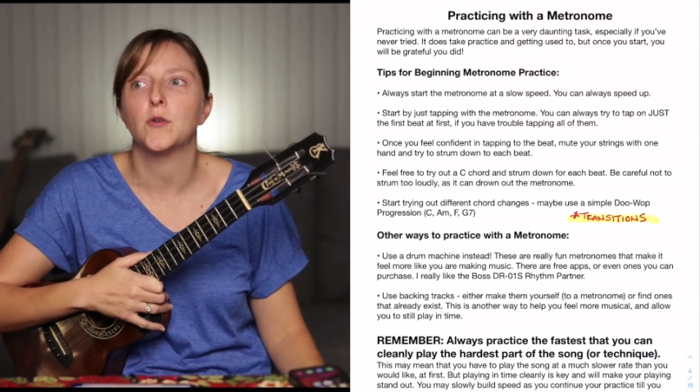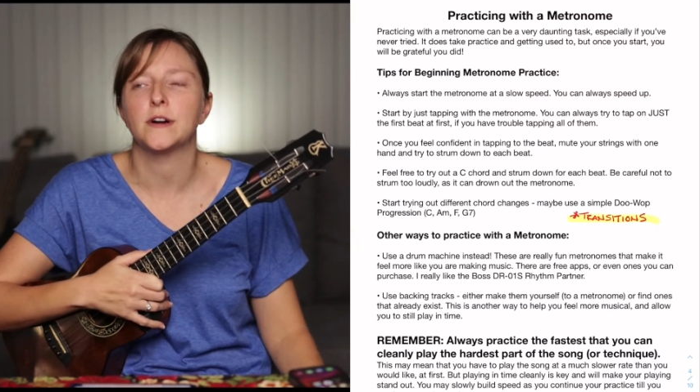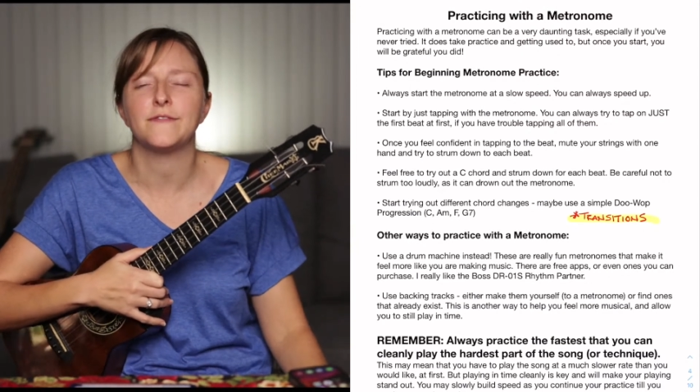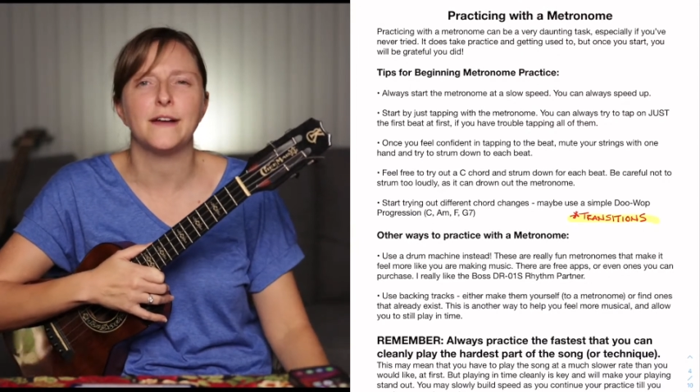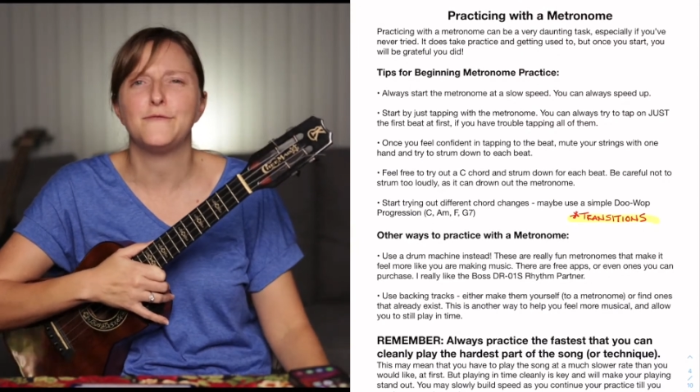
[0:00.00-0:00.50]
or
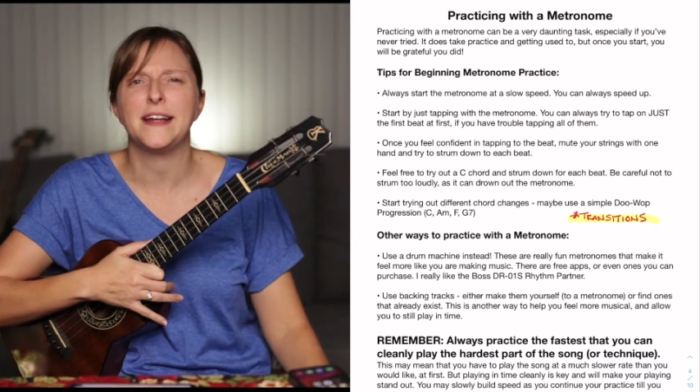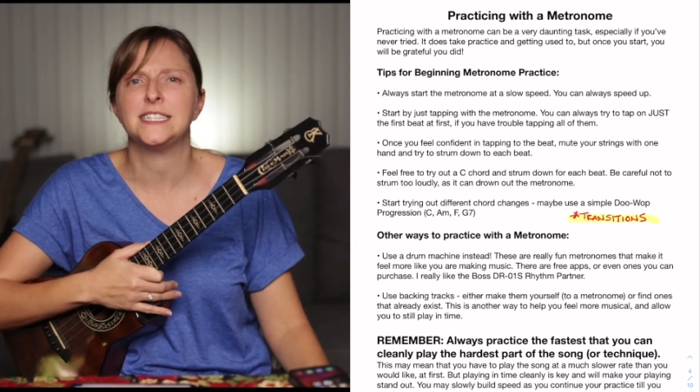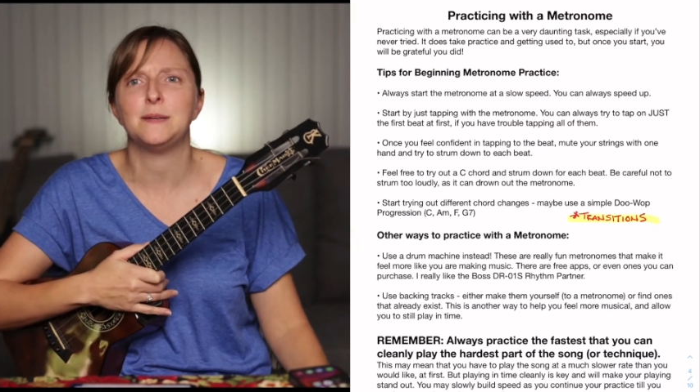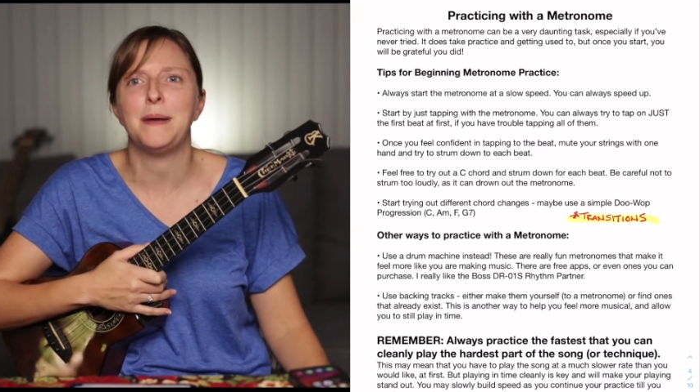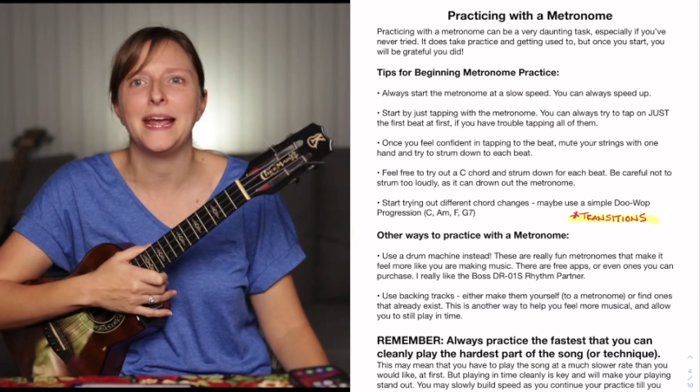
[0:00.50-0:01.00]
if I'm
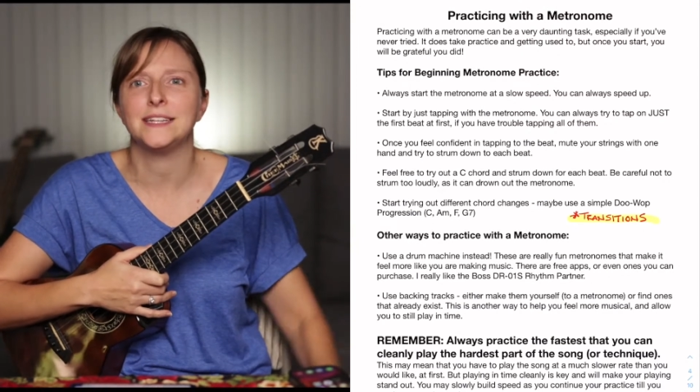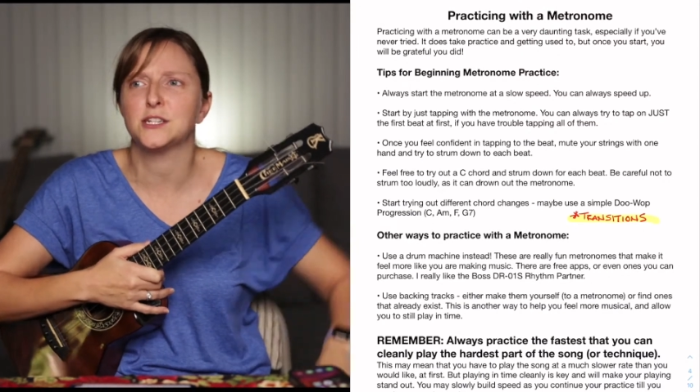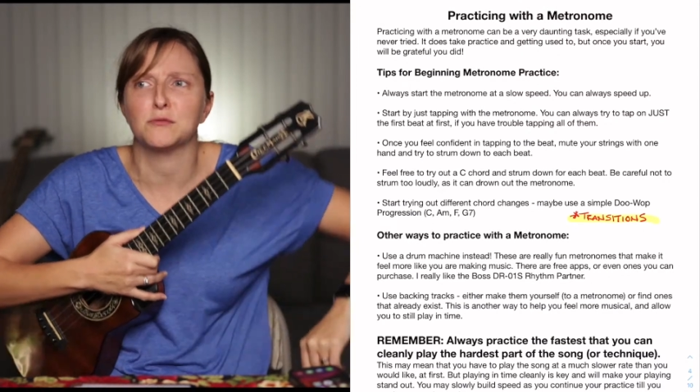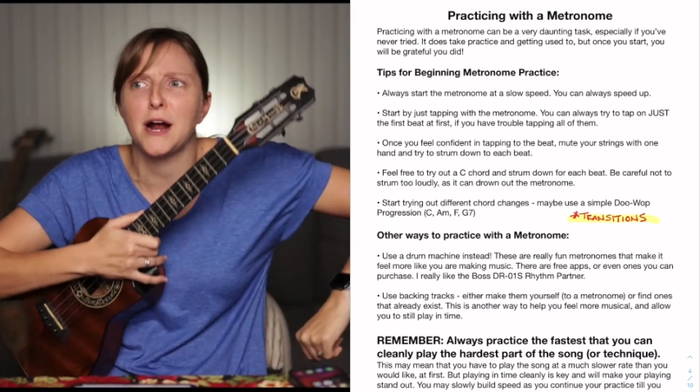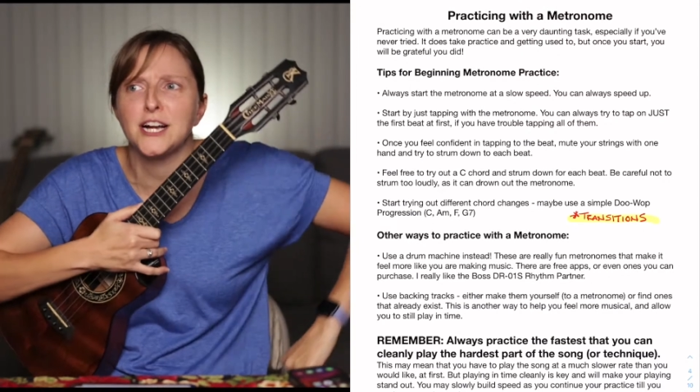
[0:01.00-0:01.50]
fancy pants,
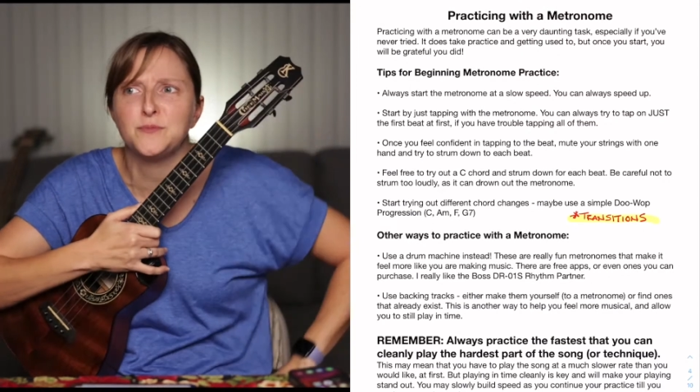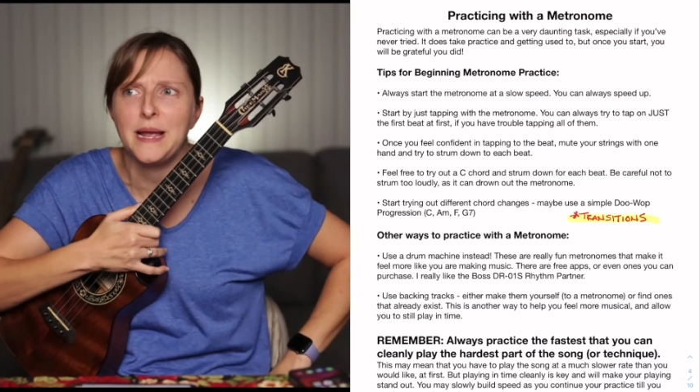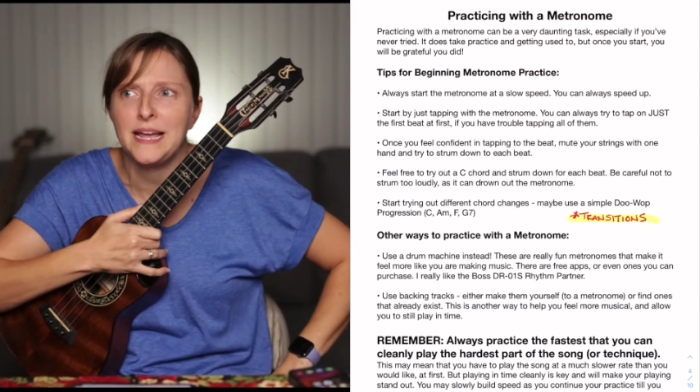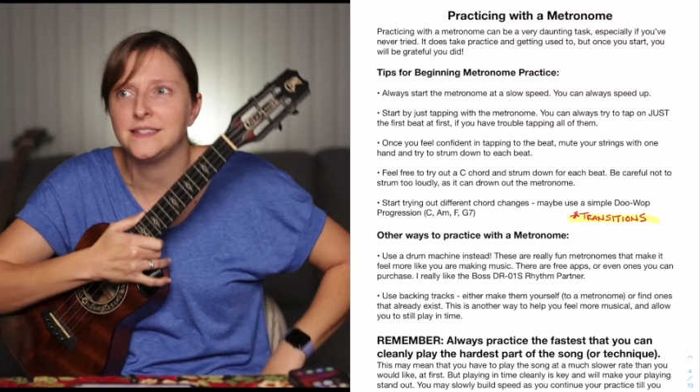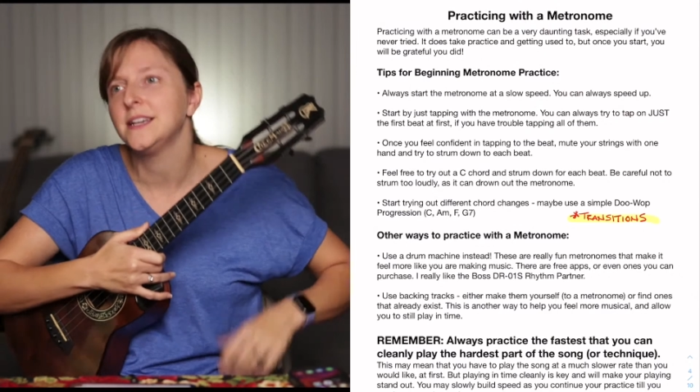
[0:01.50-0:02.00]

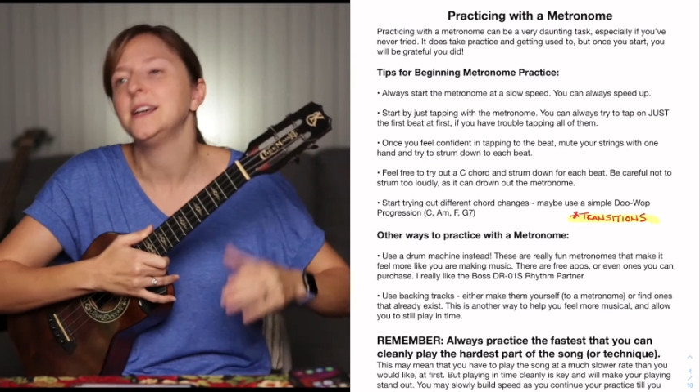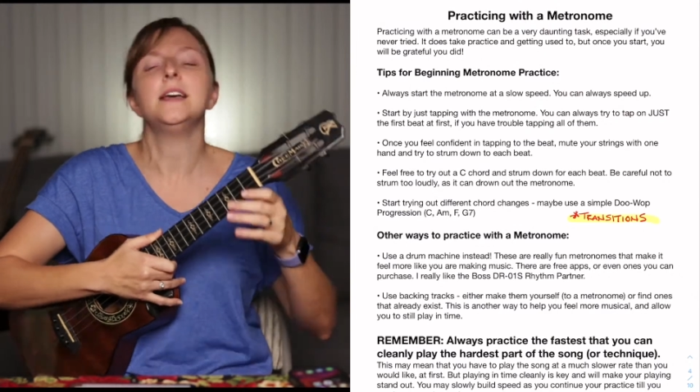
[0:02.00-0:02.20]
GarageBand,